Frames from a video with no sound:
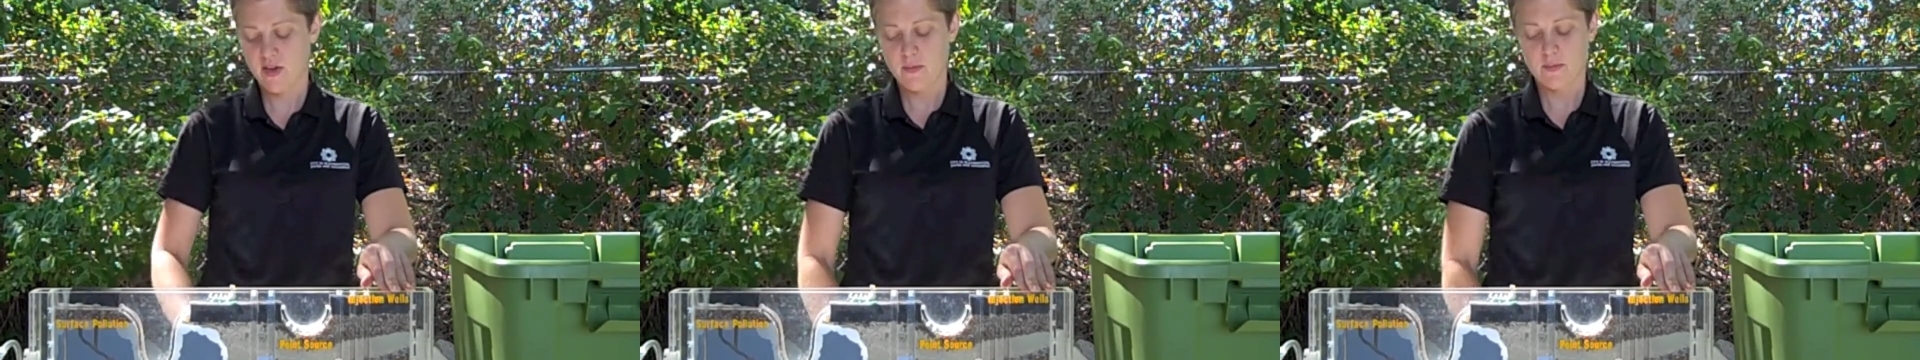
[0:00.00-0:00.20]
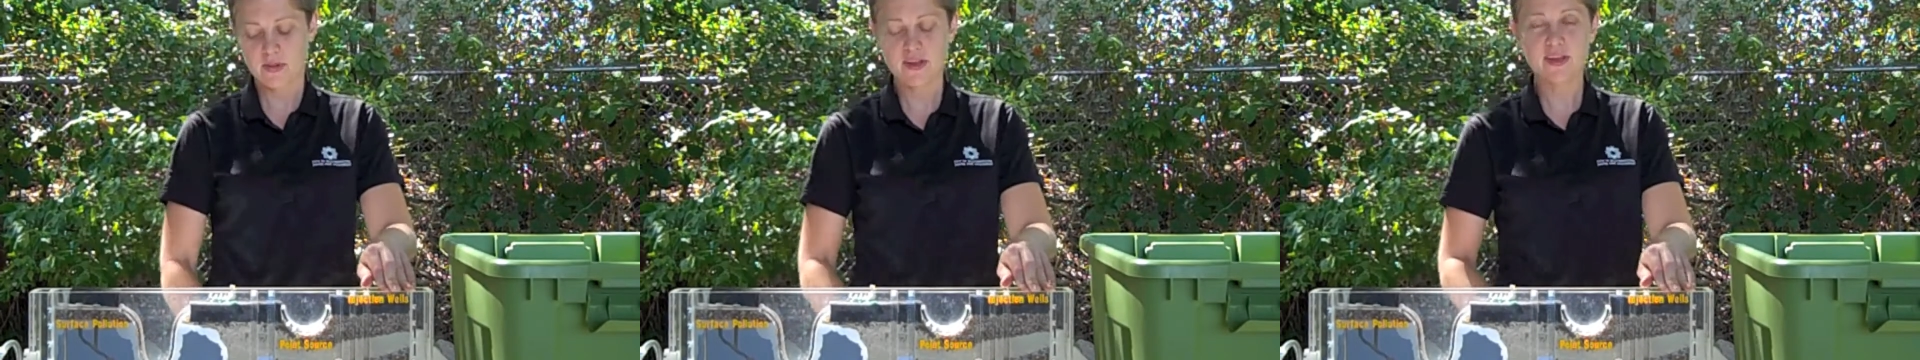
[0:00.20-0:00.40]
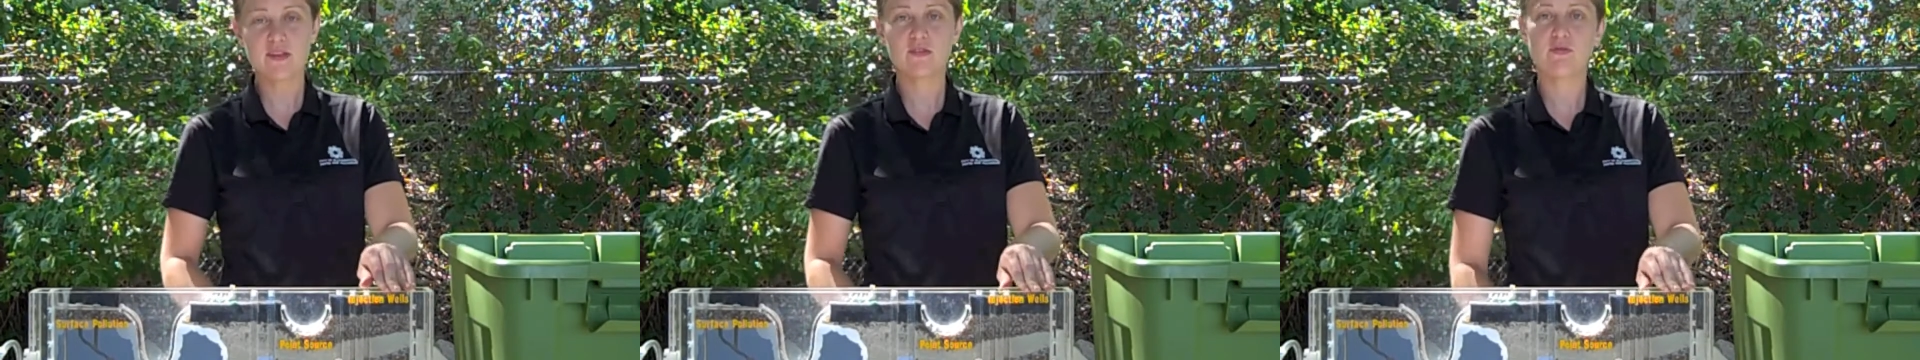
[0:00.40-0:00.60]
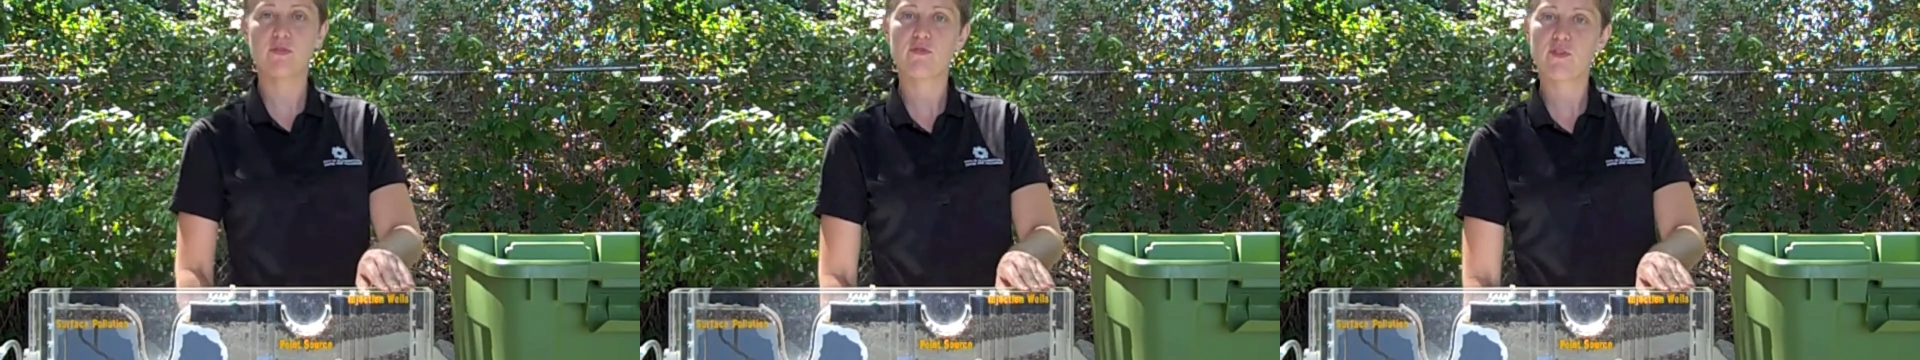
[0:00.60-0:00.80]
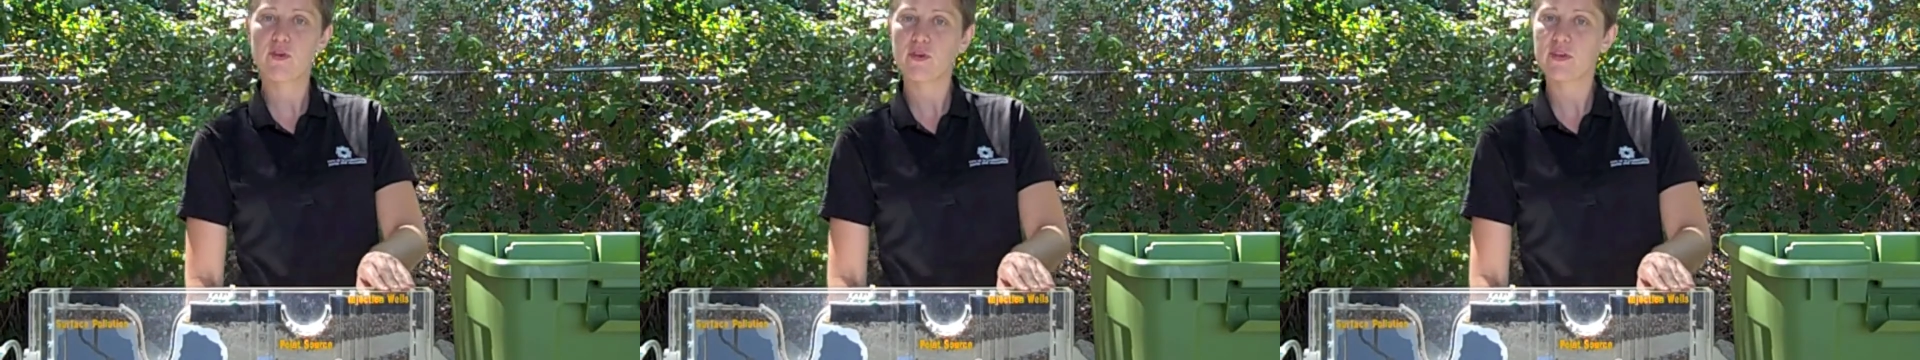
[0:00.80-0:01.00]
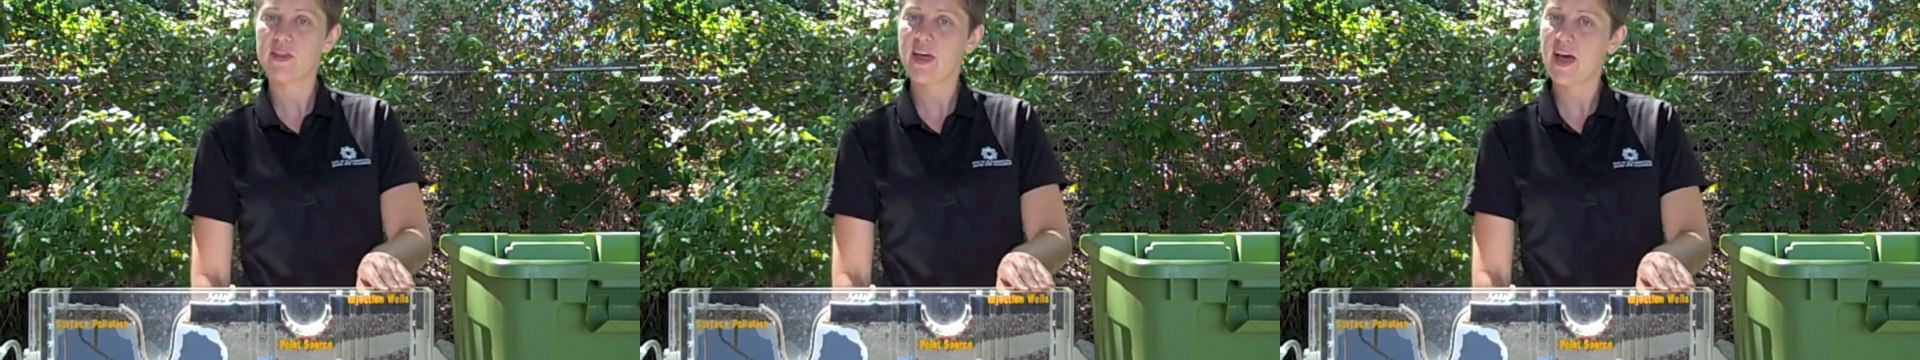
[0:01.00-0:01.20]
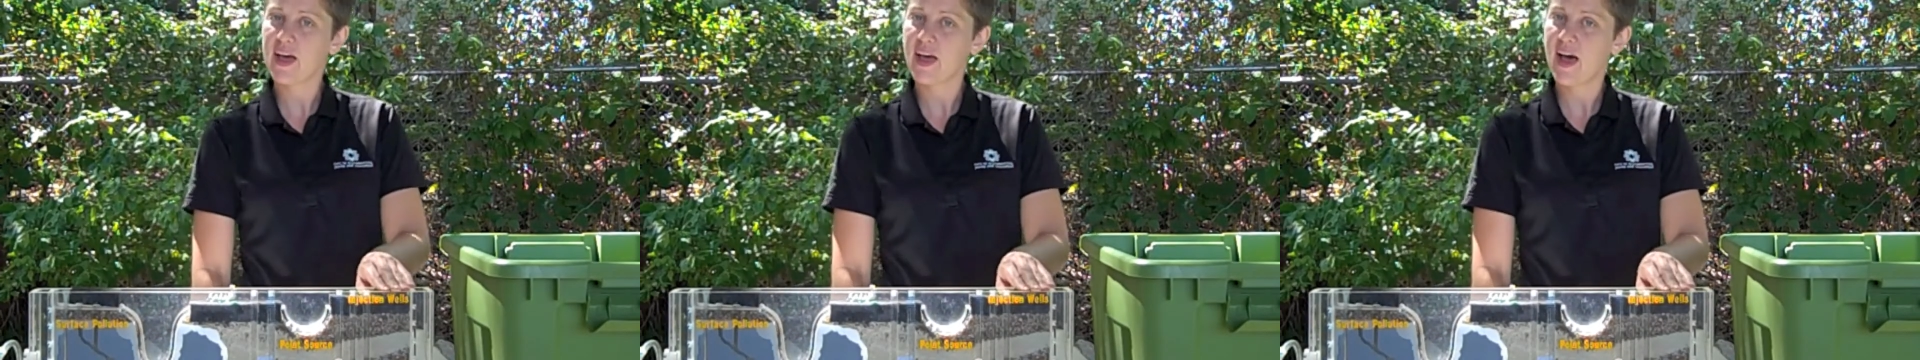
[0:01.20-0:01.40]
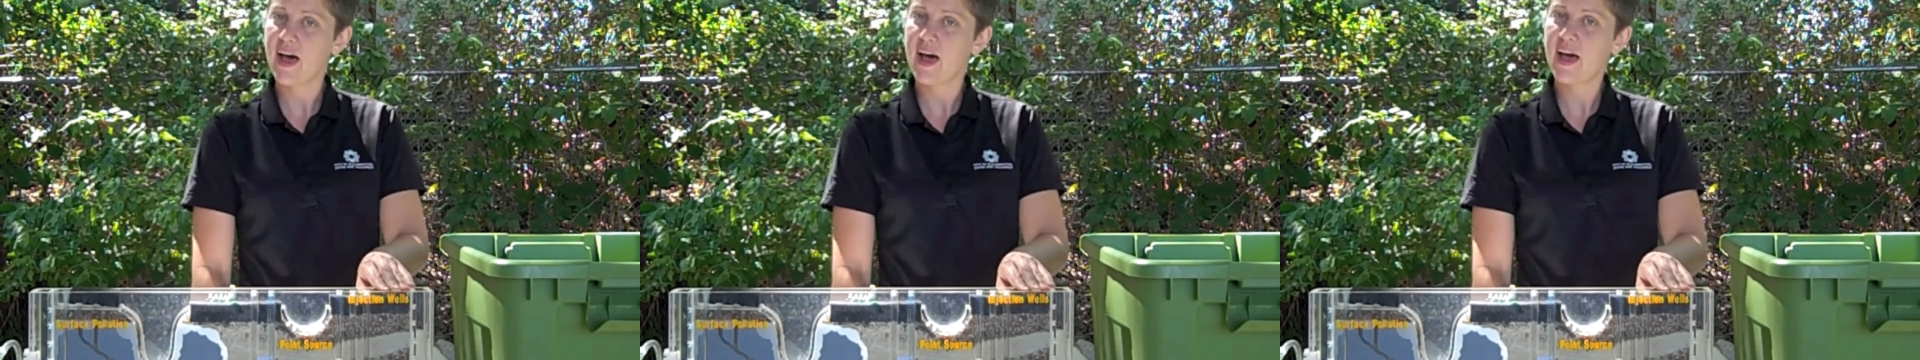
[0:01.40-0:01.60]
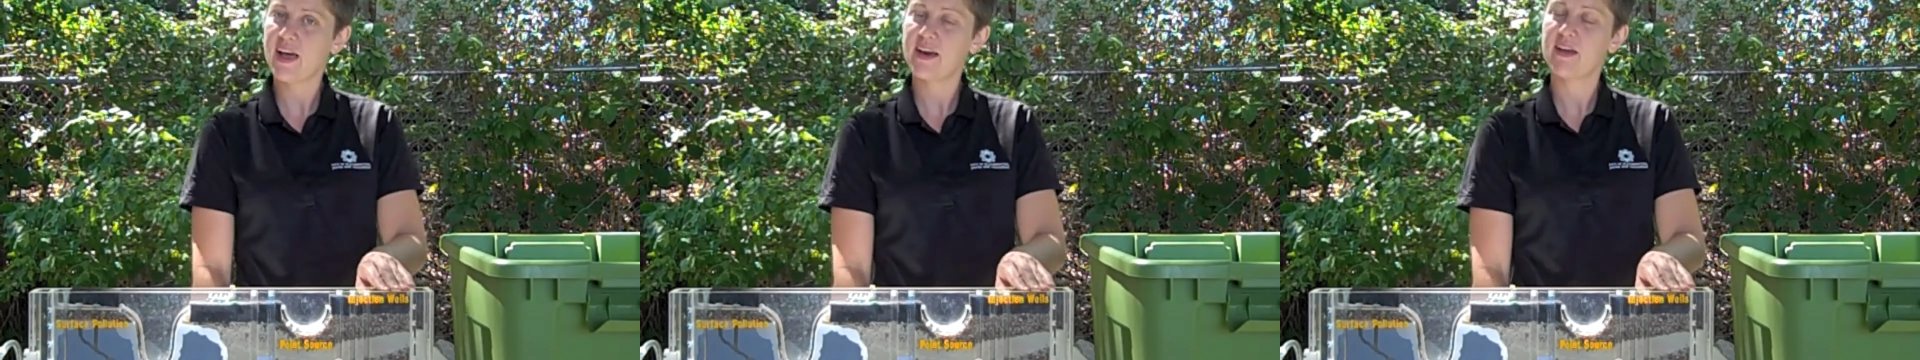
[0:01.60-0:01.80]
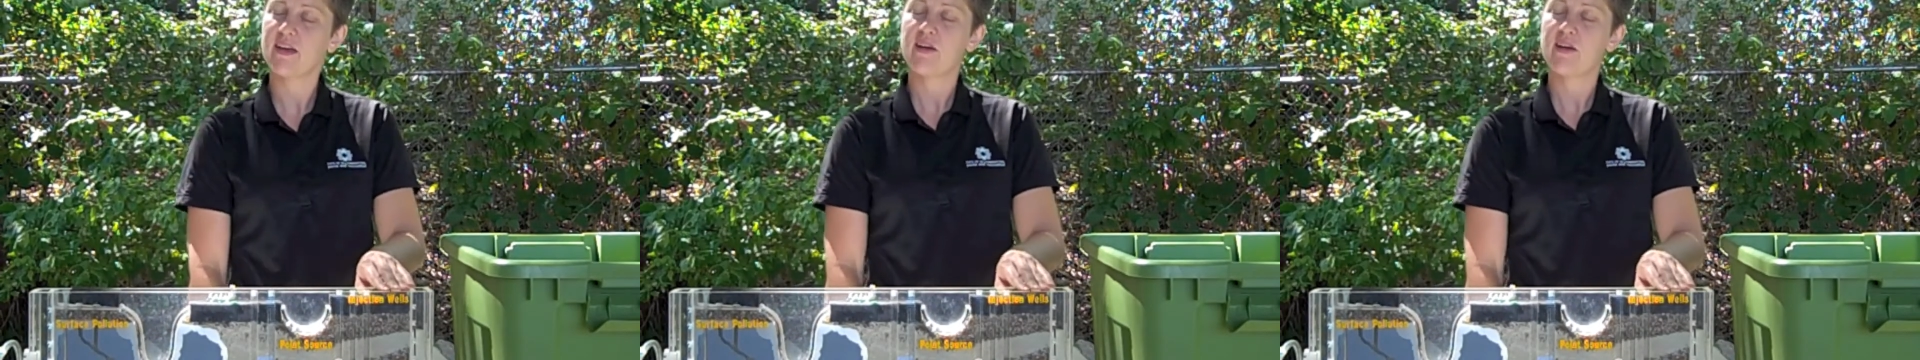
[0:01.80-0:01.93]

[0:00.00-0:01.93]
Please refer to that guide